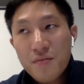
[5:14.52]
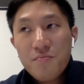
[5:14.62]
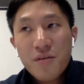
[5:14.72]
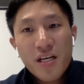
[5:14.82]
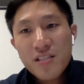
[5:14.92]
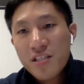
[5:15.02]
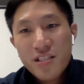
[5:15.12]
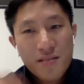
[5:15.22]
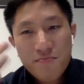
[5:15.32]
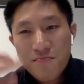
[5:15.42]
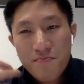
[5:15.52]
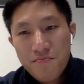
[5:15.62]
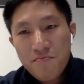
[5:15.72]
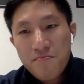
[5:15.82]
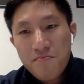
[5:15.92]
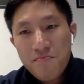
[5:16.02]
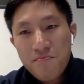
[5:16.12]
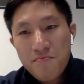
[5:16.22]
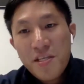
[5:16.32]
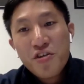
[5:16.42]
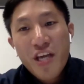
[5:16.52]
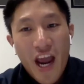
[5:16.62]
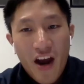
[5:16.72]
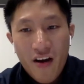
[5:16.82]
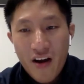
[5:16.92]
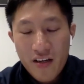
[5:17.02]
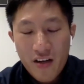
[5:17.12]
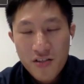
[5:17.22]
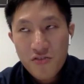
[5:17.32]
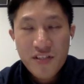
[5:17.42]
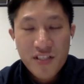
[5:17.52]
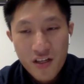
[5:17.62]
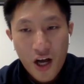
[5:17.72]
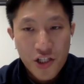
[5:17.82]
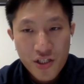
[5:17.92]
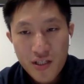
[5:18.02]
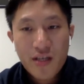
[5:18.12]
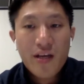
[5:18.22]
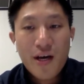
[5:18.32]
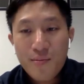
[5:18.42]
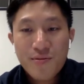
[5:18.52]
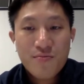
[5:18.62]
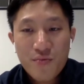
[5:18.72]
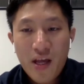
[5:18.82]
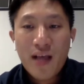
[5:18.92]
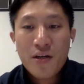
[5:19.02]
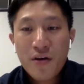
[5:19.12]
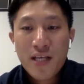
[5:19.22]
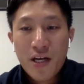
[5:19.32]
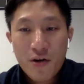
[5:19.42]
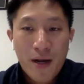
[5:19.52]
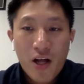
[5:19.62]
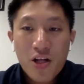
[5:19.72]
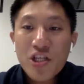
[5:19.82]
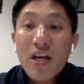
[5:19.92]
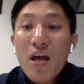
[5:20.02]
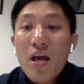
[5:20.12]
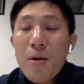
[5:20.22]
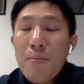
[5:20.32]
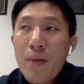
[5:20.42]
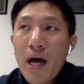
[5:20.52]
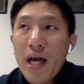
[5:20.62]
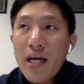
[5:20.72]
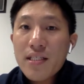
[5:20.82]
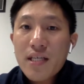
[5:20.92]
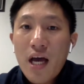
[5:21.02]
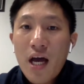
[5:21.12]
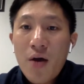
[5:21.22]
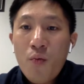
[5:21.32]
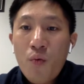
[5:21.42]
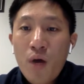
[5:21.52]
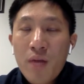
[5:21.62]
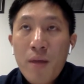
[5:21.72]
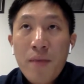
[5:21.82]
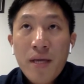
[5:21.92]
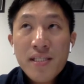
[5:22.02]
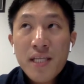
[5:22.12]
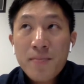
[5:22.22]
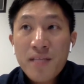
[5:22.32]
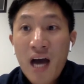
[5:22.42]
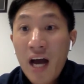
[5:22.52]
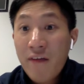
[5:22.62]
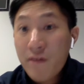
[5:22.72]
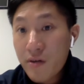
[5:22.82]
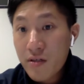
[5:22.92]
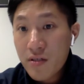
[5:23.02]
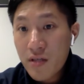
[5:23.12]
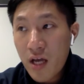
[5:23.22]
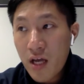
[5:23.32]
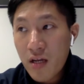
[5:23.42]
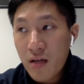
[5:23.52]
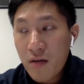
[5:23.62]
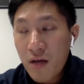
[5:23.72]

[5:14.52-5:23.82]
because it just means your care, and also physiologically it helps, et cetera, biology. But one of my biggest tips that I've learned, and